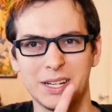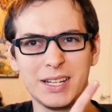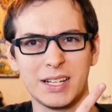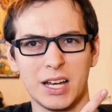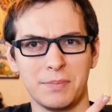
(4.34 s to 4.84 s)
We
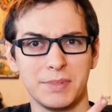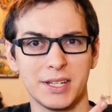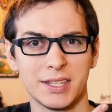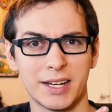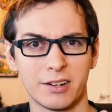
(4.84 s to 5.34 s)
need to
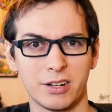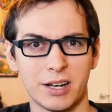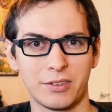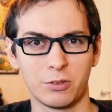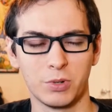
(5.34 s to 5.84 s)
update that
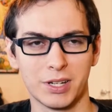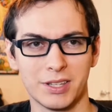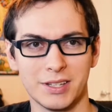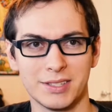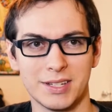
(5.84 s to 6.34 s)
graphic one of these